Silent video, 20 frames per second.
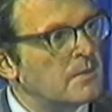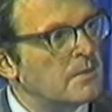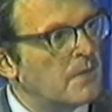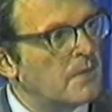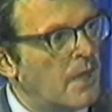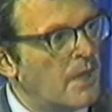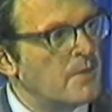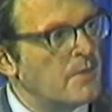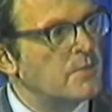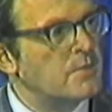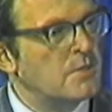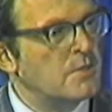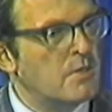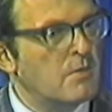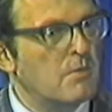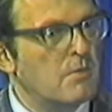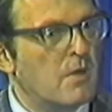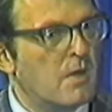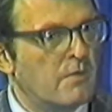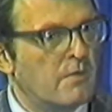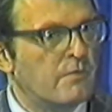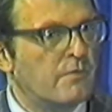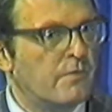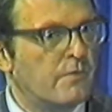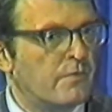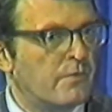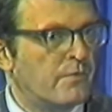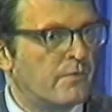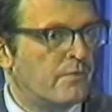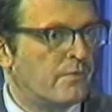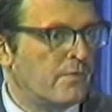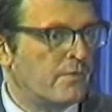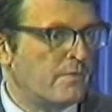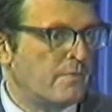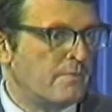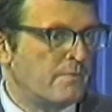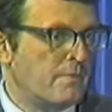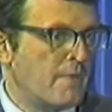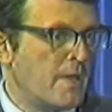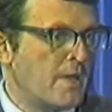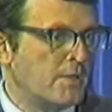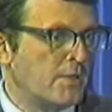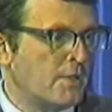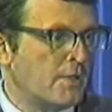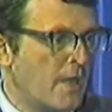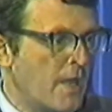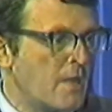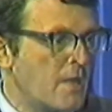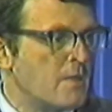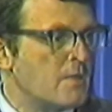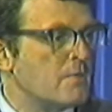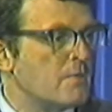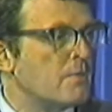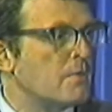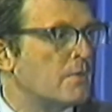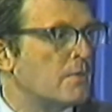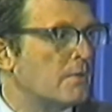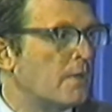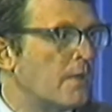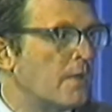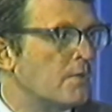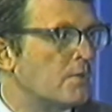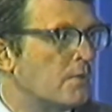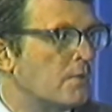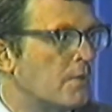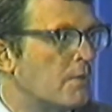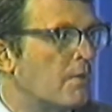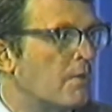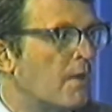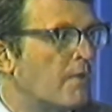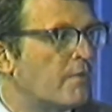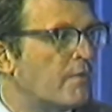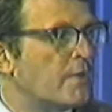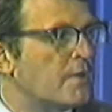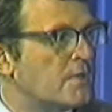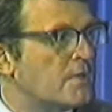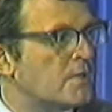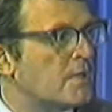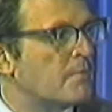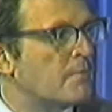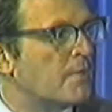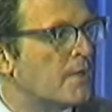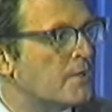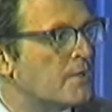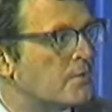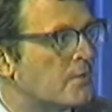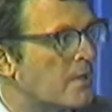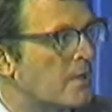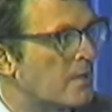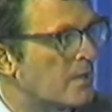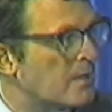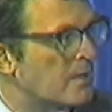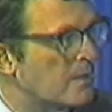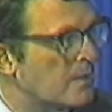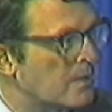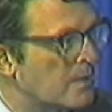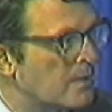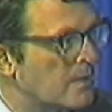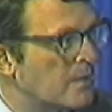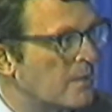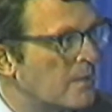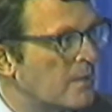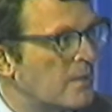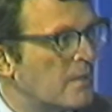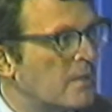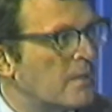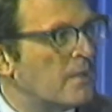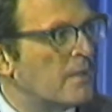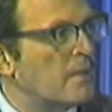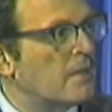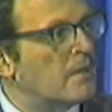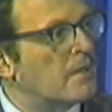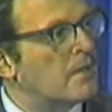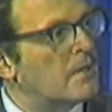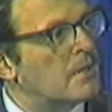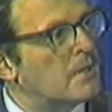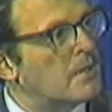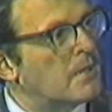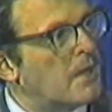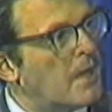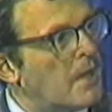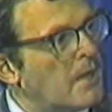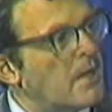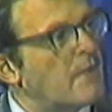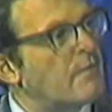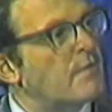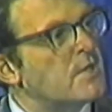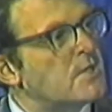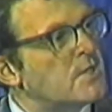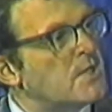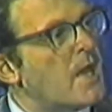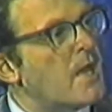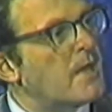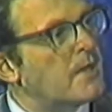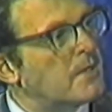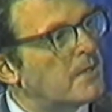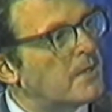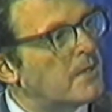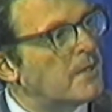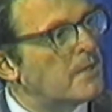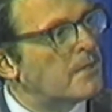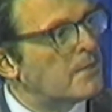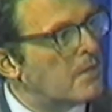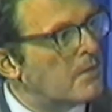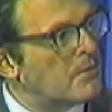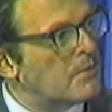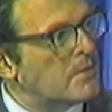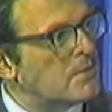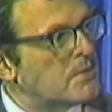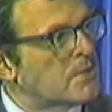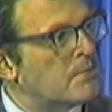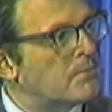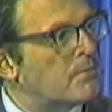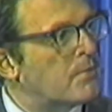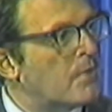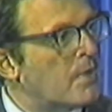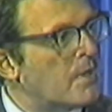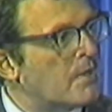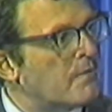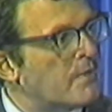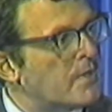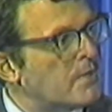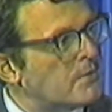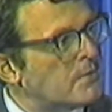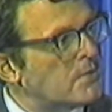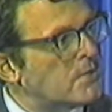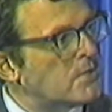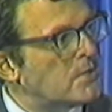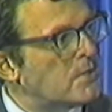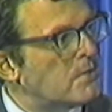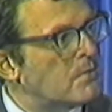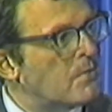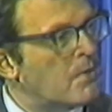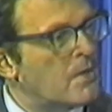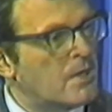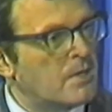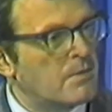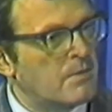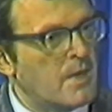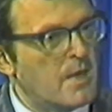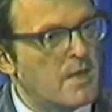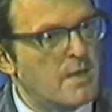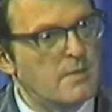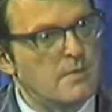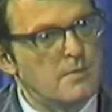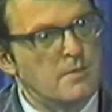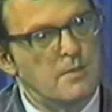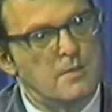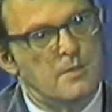I used to go off, as an eight-year-old, I used to go off on the subway train on every Saturday and go to some point of interest and walk around.